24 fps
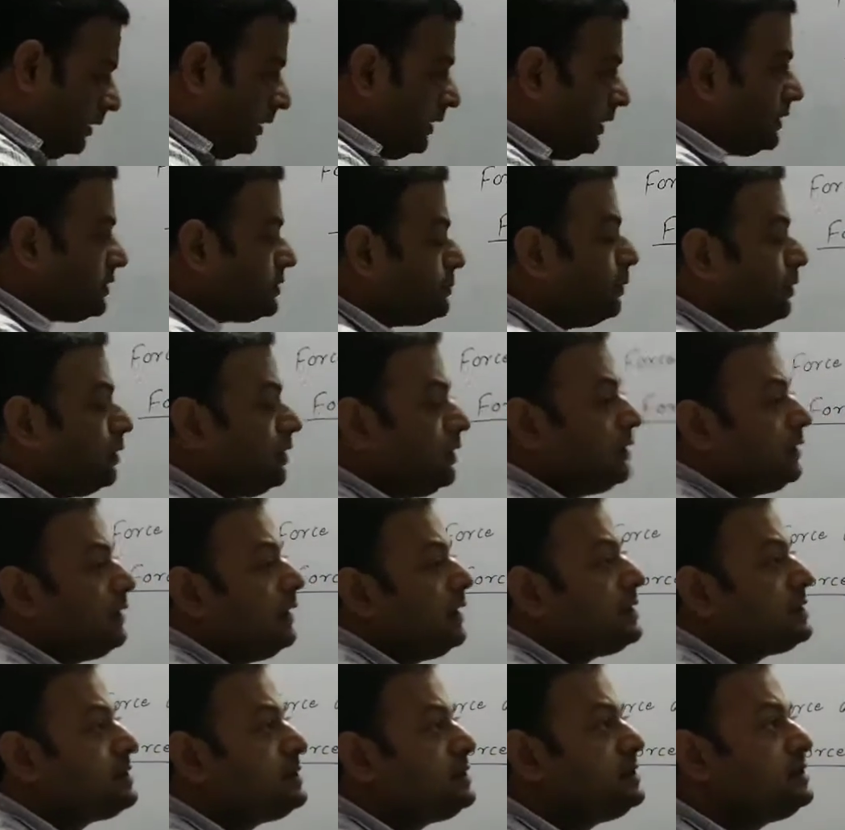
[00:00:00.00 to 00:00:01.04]
In smaller
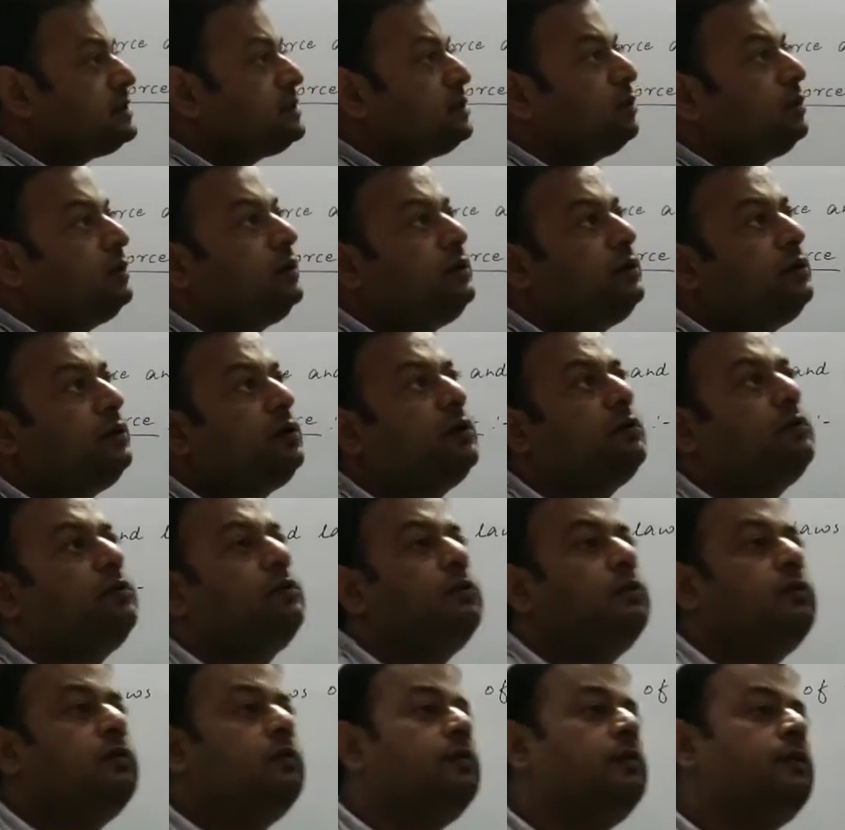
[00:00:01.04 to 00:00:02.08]
classes or in your
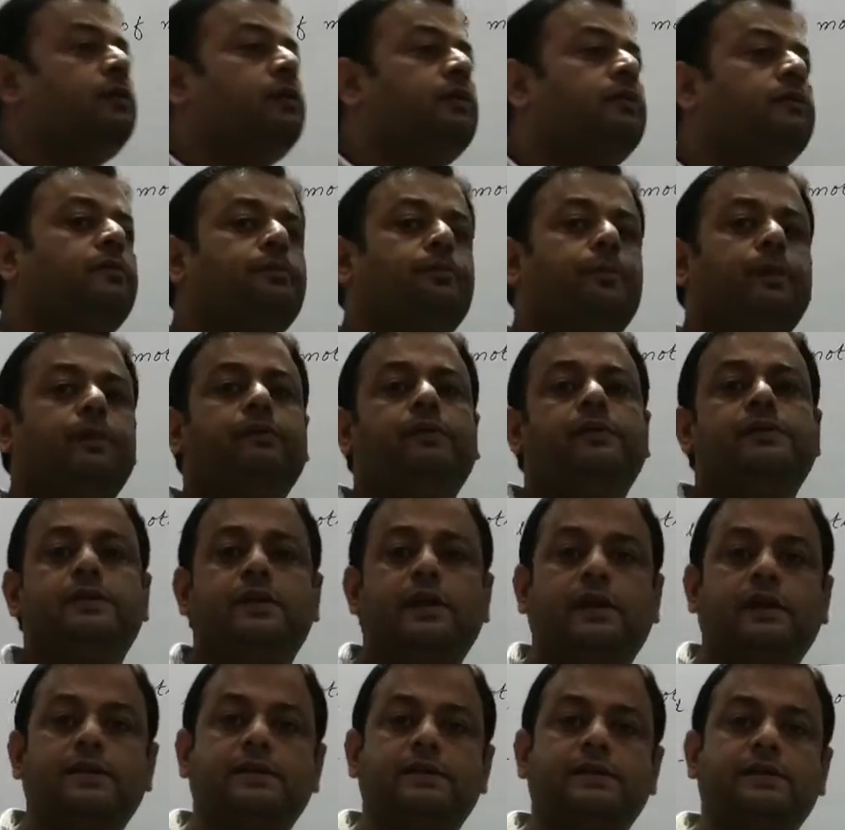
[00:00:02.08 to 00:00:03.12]
previous
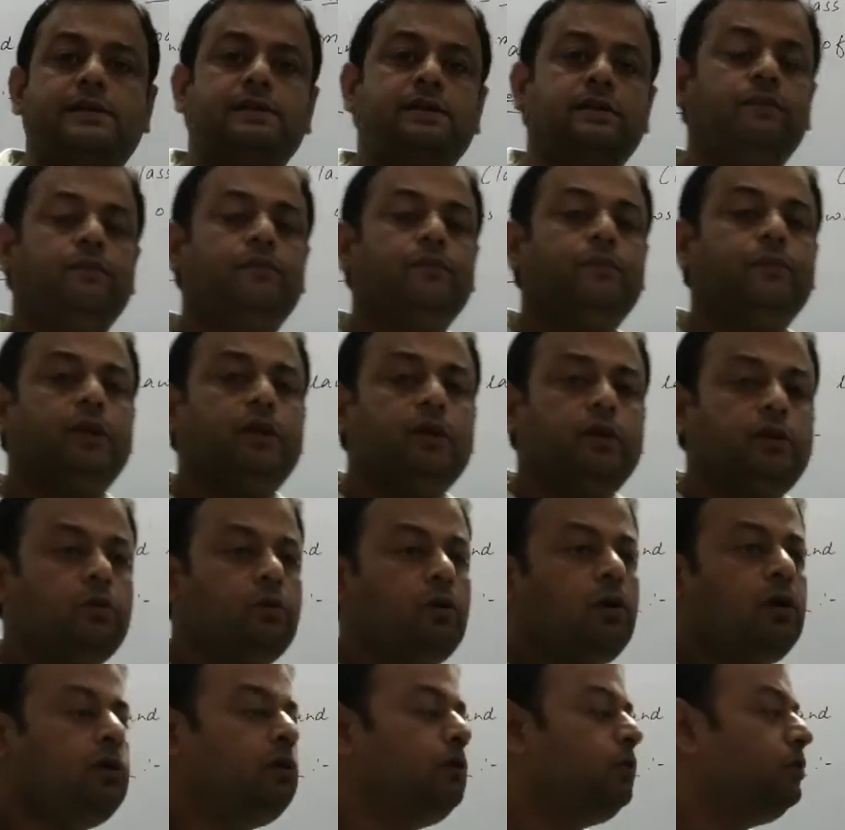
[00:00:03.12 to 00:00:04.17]
classes, you
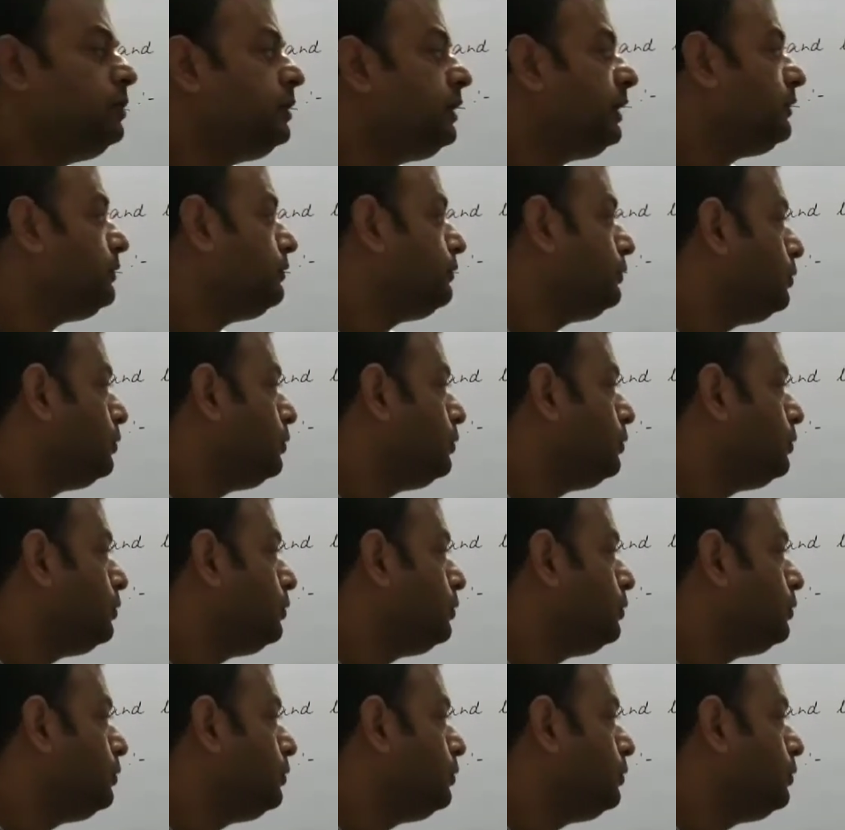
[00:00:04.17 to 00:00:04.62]
all know that